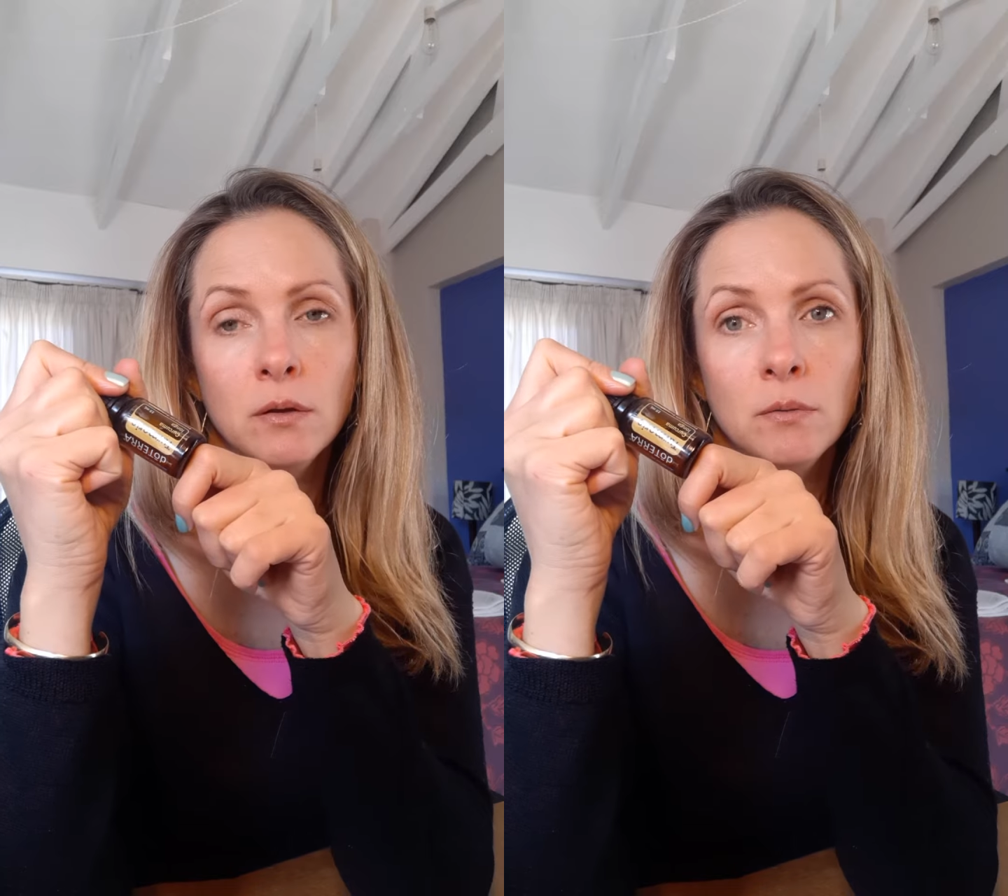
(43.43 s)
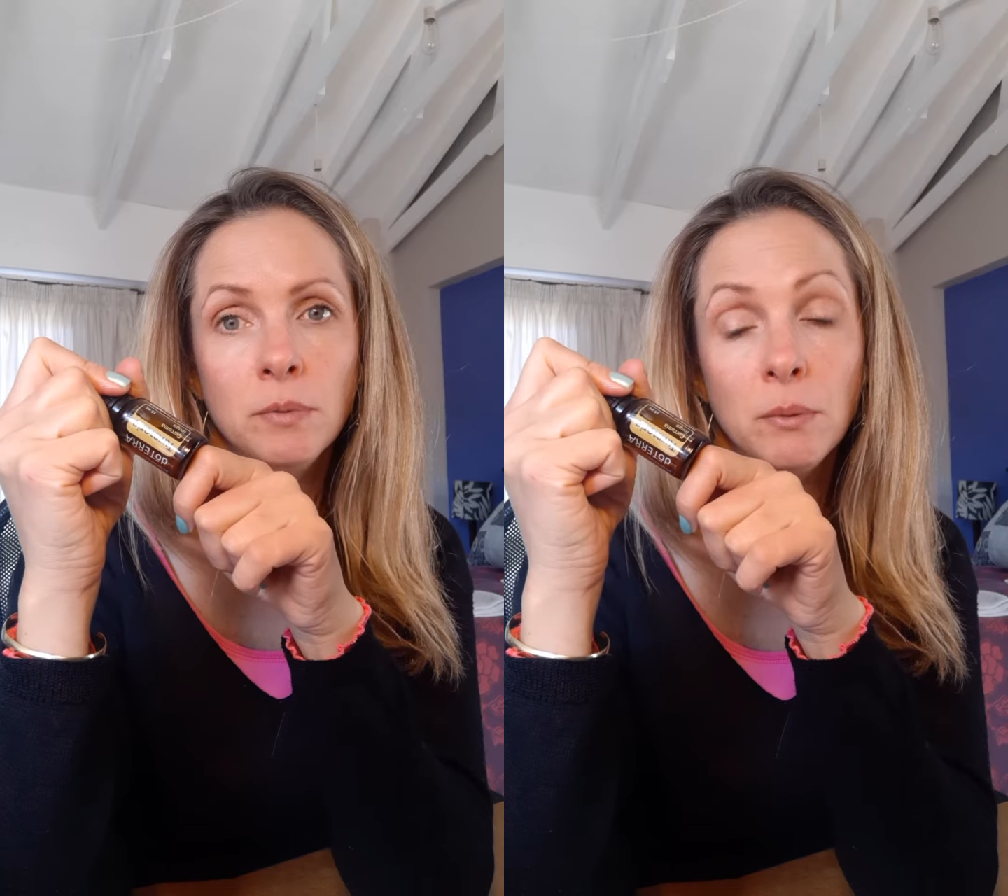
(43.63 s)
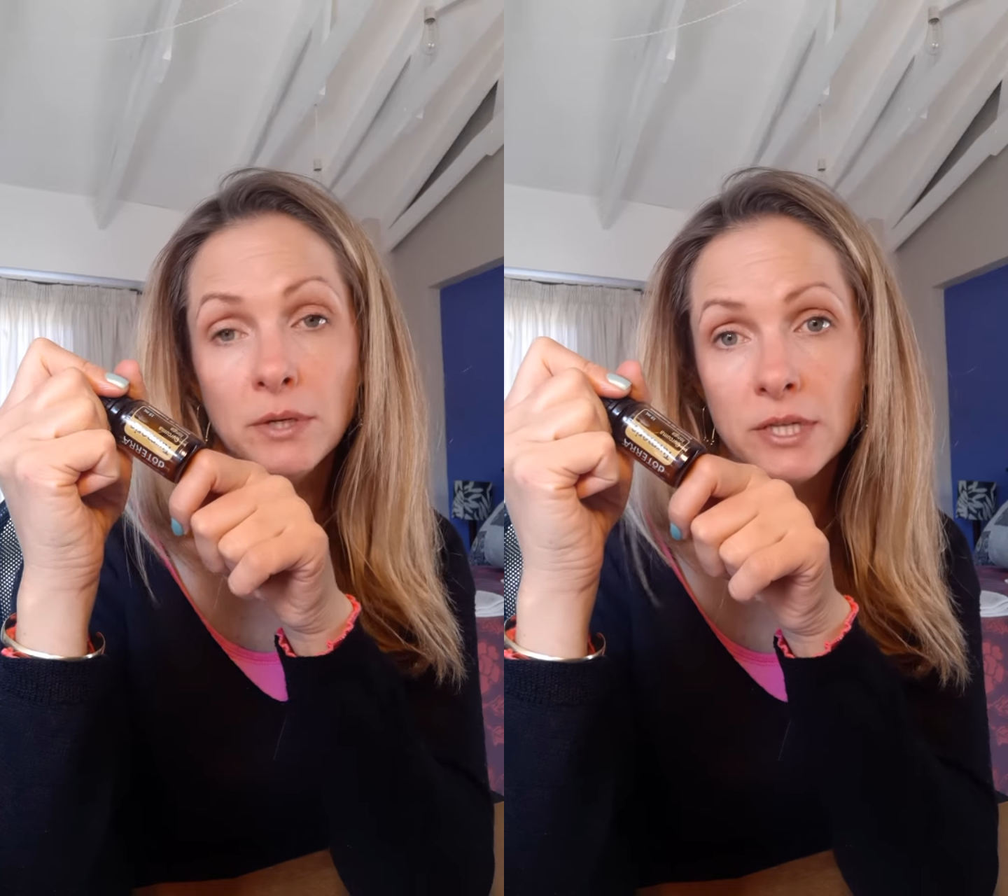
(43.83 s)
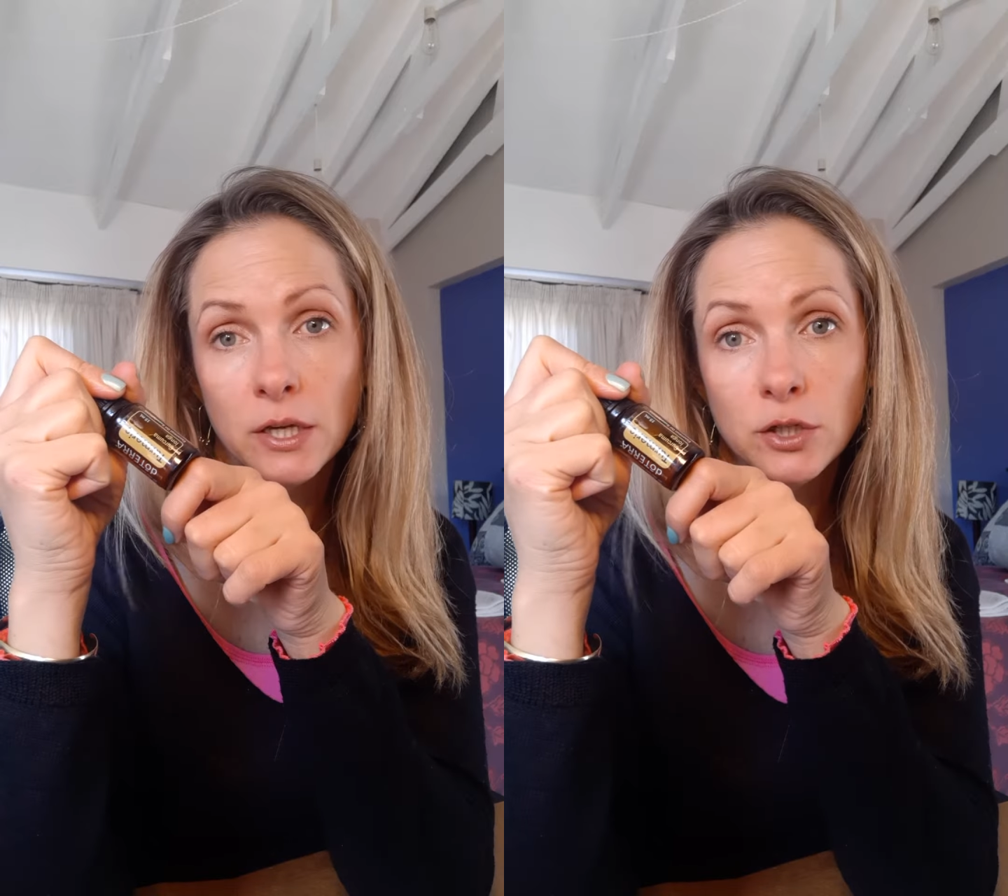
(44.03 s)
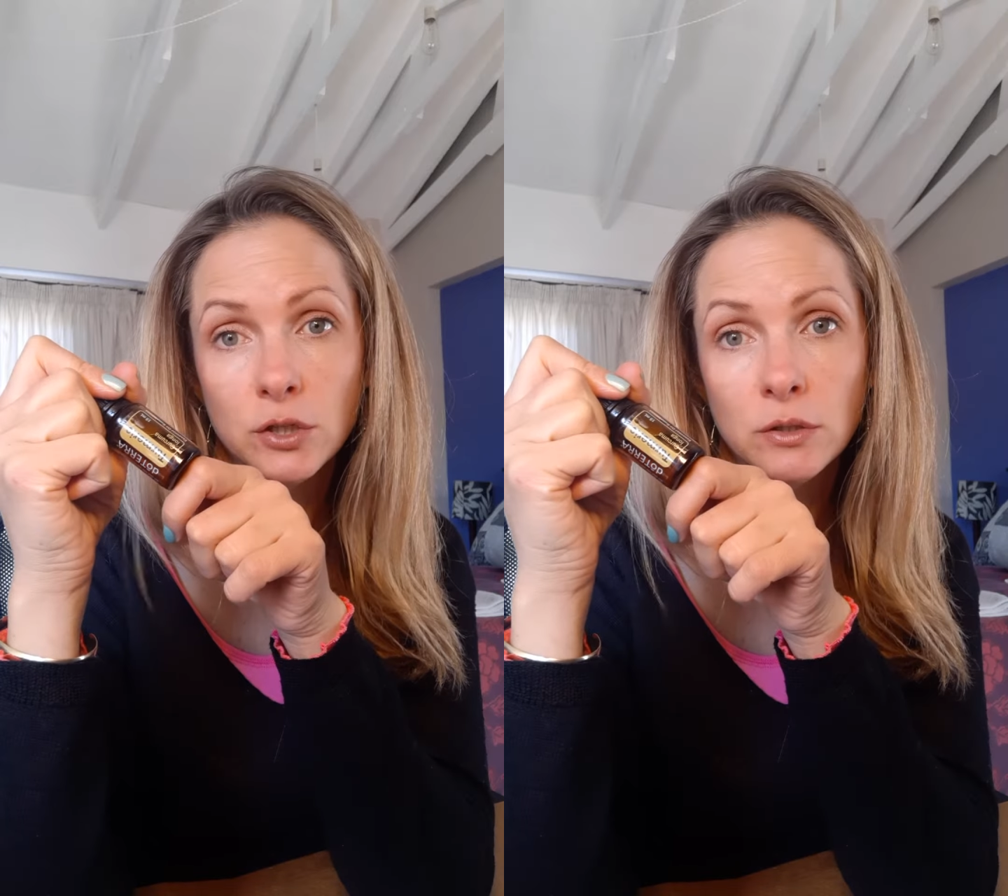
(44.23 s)

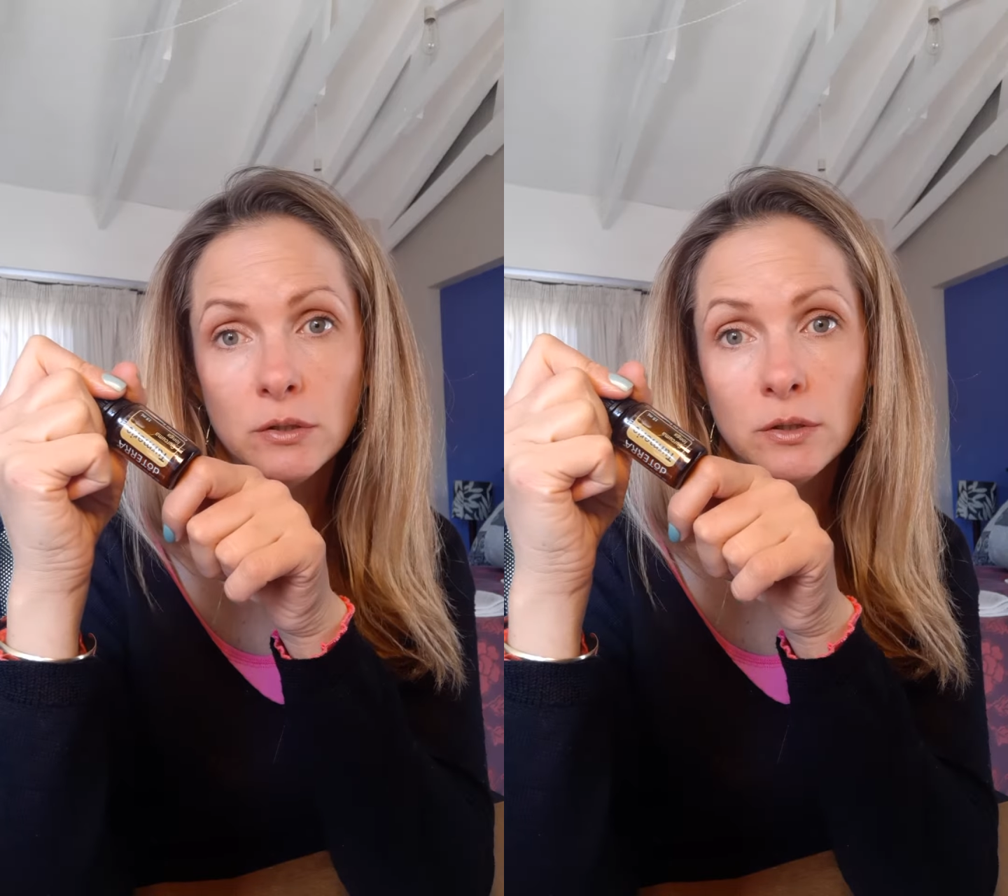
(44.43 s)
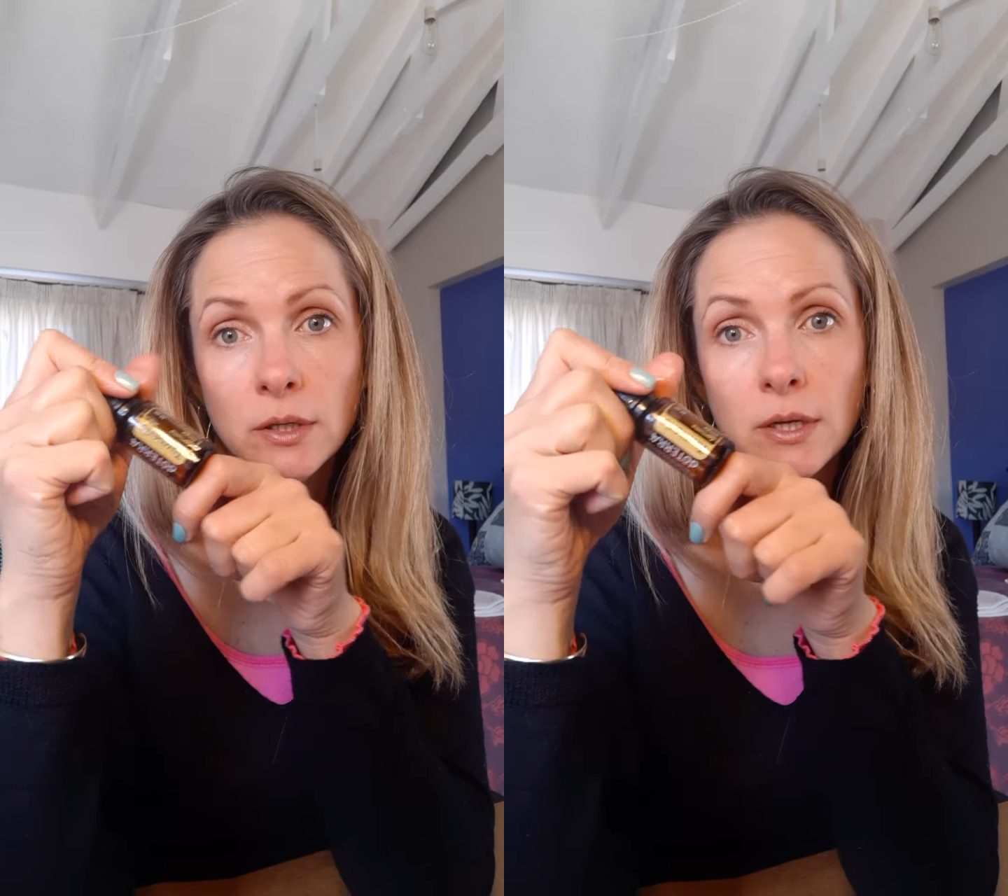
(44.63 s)
pigmentation,